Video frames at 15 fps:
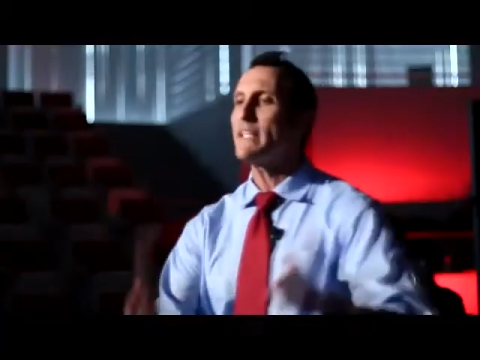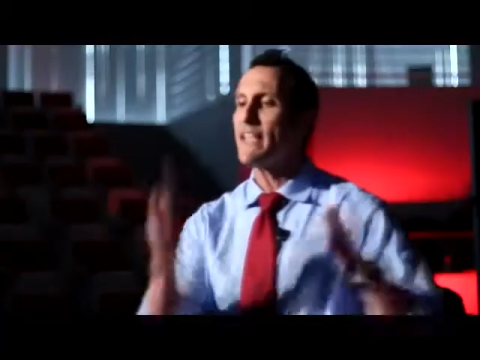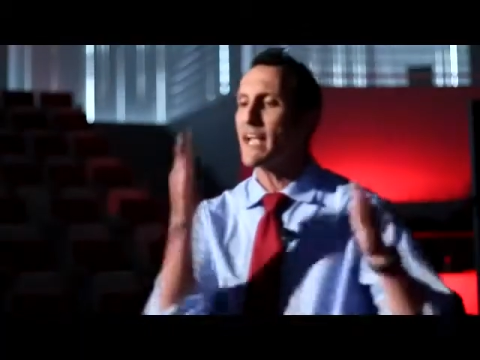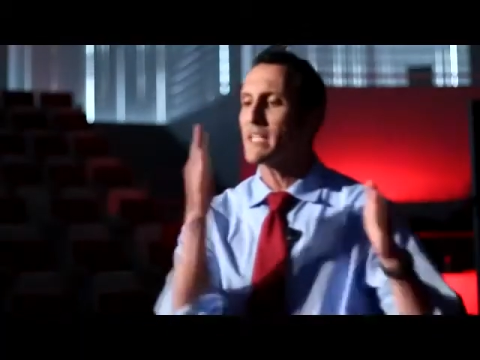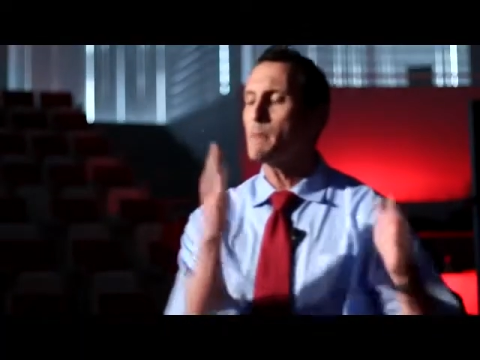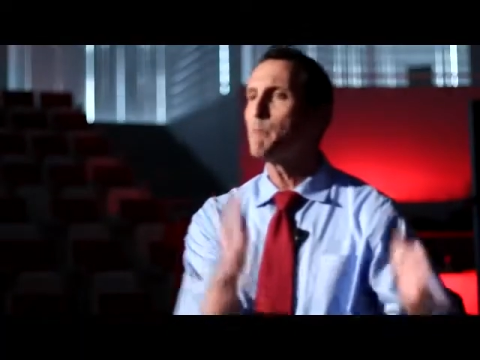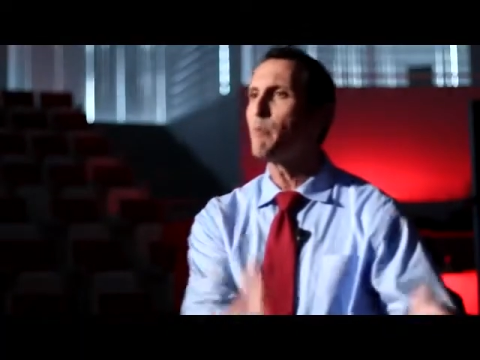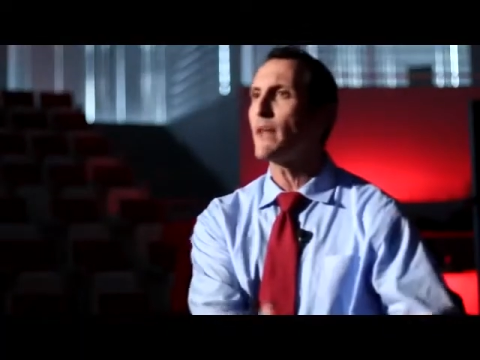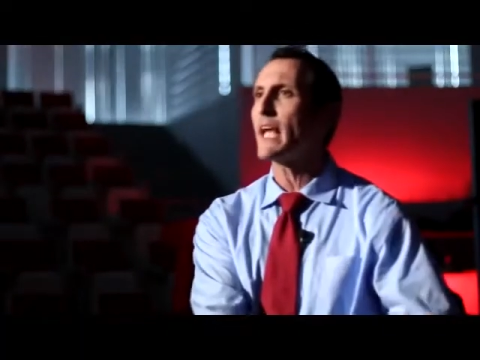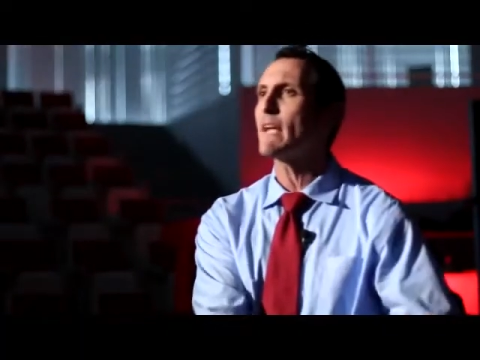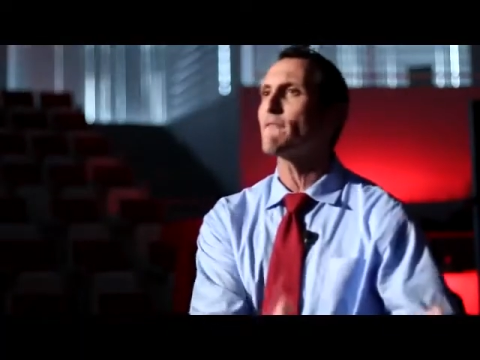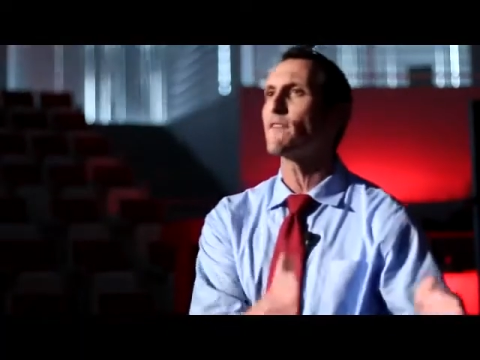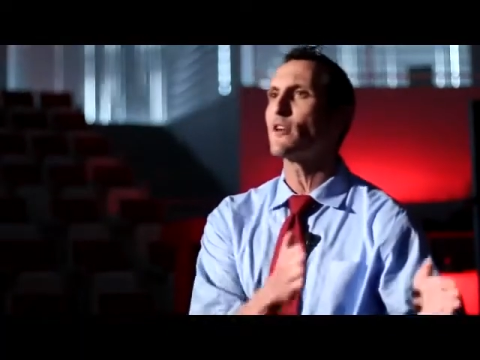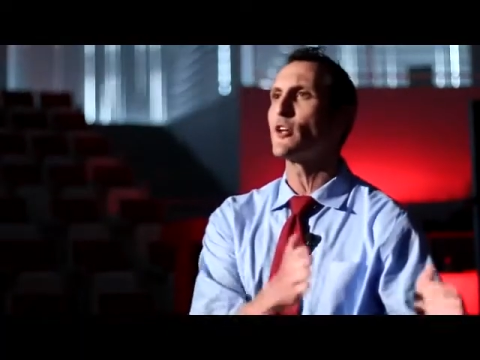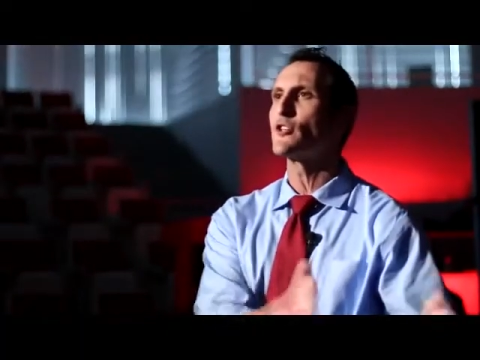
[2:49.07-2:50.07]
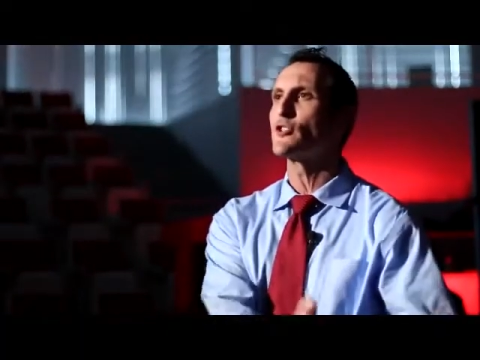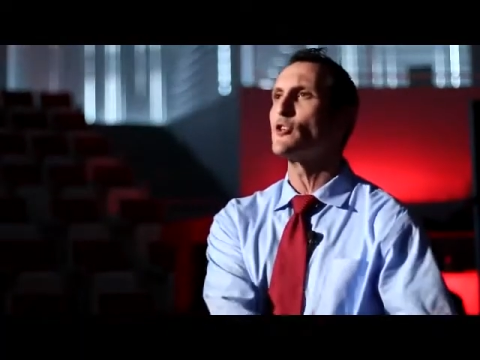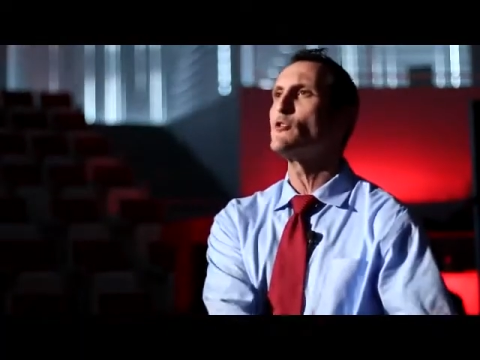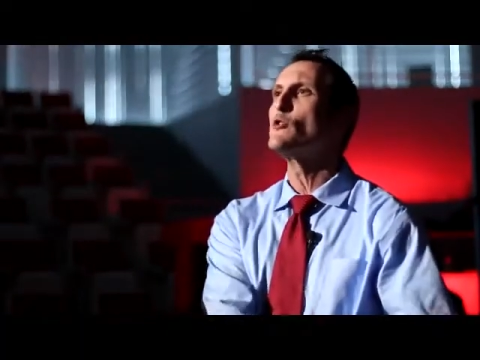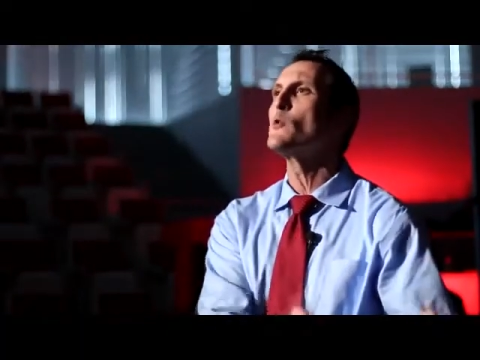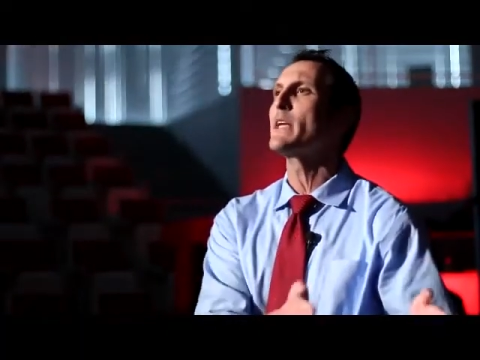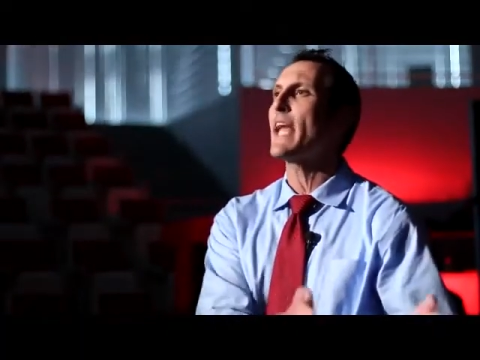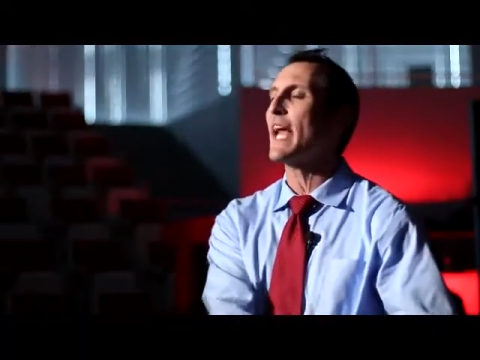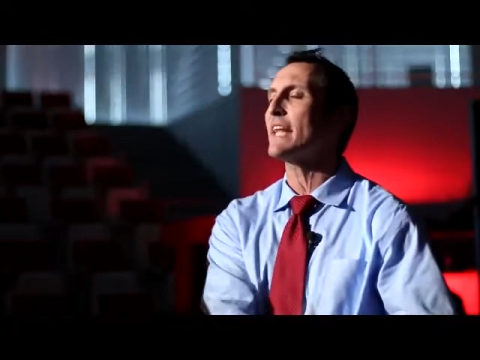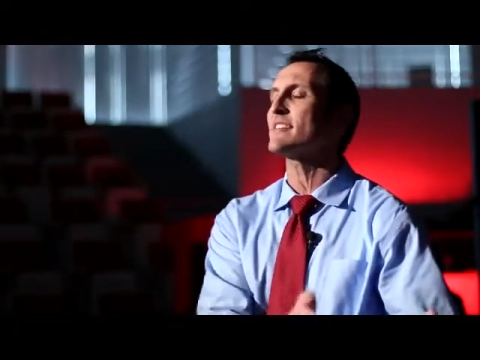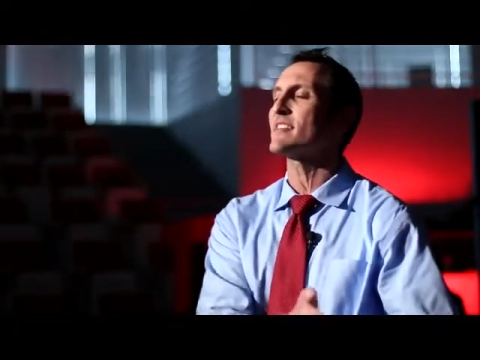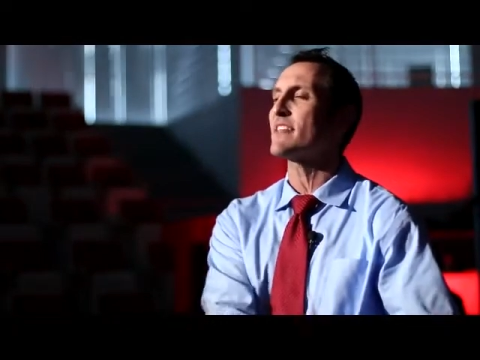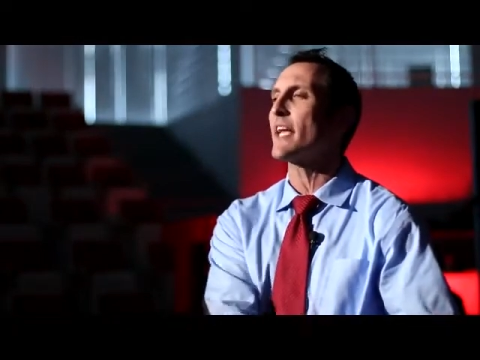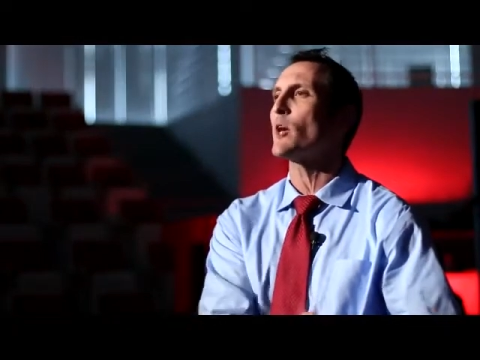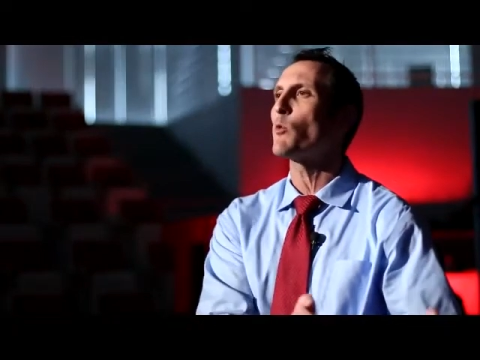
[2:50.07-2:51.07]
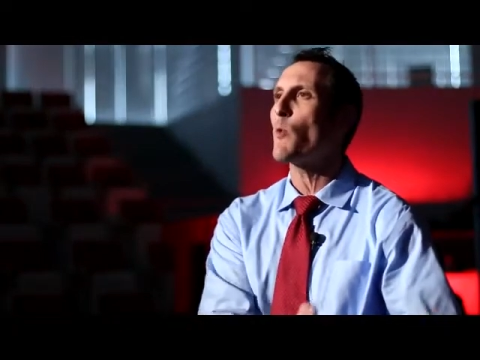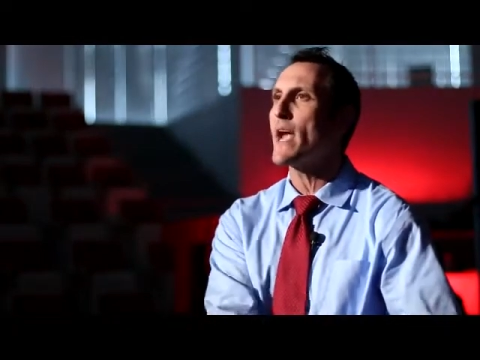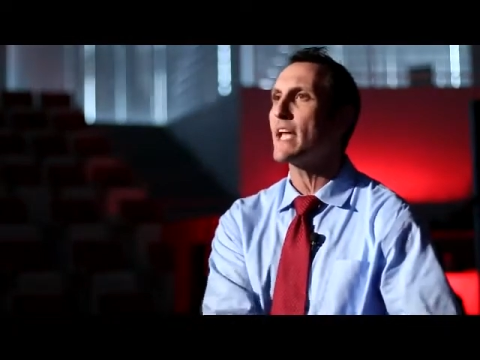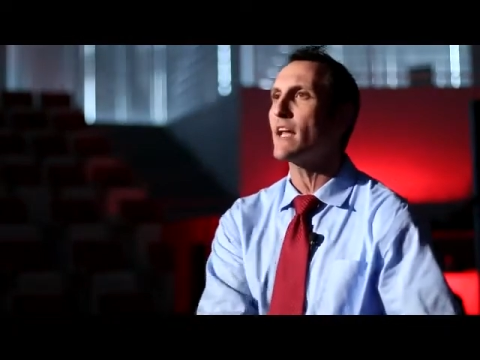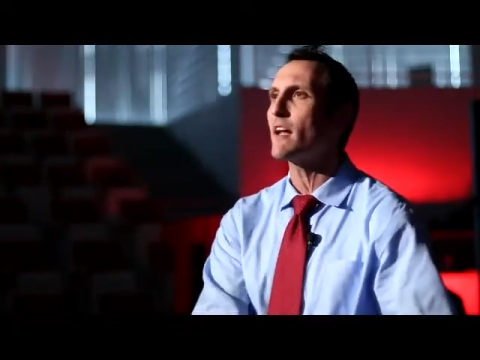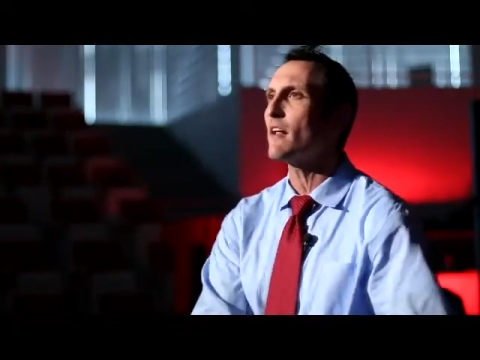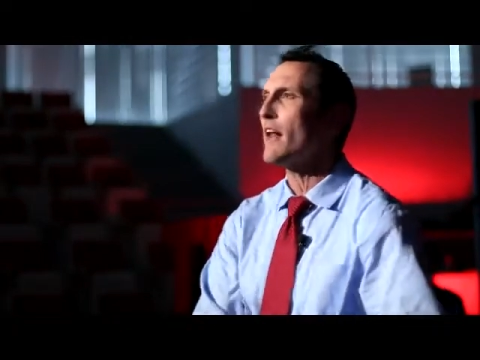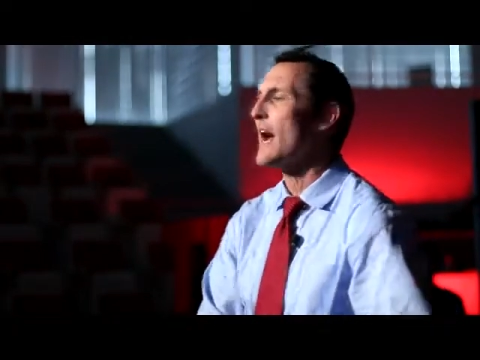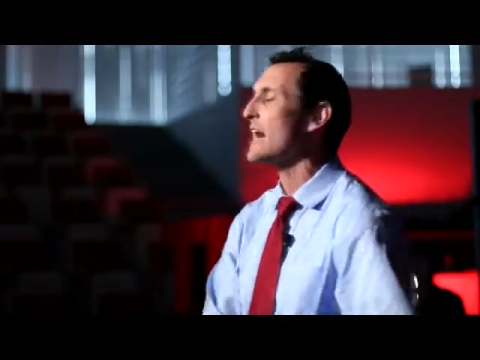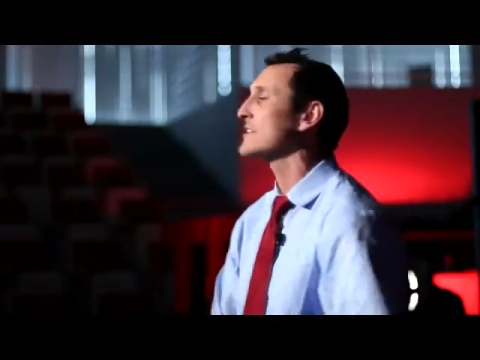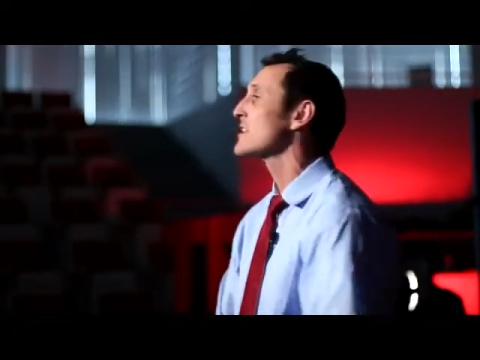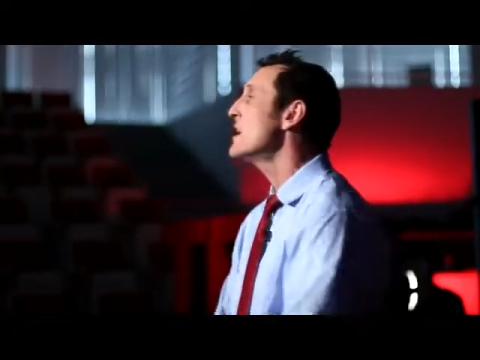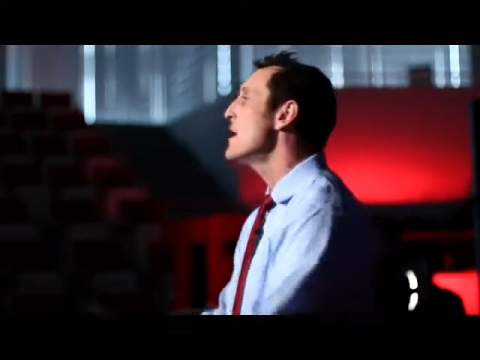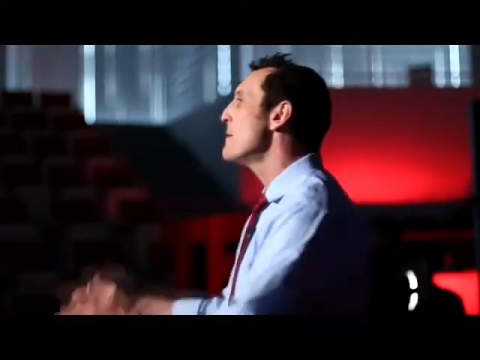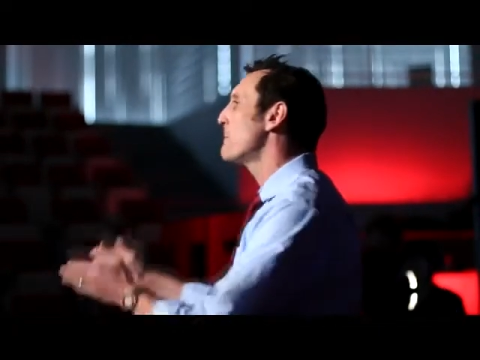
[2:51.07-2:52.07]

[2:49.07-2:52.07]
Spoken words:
We take the blame for a student who can't stay awake in class